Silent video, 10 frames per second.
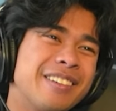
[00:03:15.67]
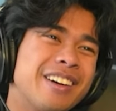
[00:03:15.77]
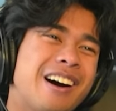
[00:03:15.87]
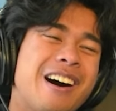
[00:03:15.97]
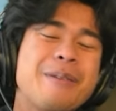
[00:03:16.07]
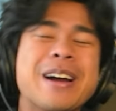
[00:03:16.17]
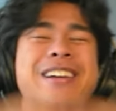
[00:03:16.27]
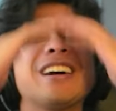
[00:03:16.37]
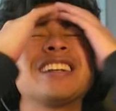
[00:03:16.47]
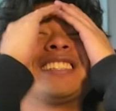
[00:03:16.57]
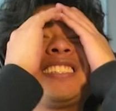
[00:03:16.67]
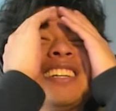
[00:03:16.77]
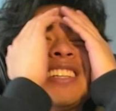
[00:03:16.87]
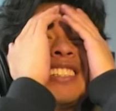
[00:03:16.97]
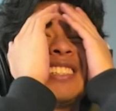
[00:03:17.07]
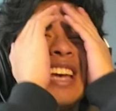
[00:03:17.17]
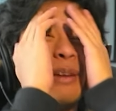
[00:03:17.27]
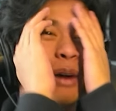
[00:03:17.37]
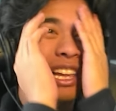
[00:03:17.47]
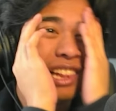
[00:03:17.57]
Oh my god, he's still the
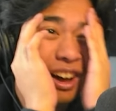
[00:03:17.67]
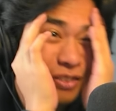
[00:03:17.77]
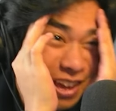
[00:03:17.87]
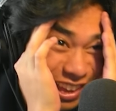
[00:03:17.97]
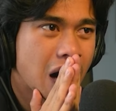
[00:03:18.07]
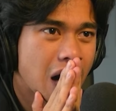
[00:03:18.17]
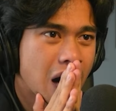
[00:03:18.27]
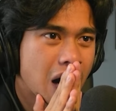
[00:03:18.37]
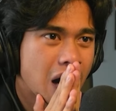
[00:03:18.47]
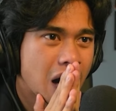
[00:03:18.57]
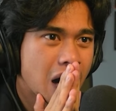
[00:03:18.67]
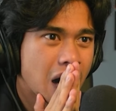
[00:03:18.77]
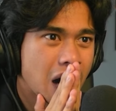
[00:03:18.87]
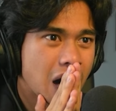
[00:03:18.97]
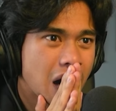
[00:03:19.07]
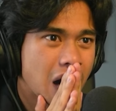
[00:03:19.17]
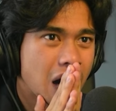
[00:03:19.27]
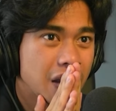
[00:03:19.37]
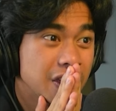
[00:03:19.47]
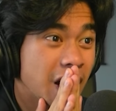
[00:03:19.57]
same. I love it.
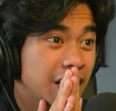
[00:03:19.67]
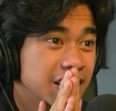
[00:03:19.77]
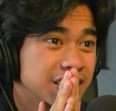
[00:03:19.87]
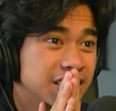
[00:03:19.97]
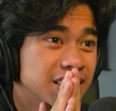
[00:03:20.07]
Nah, this is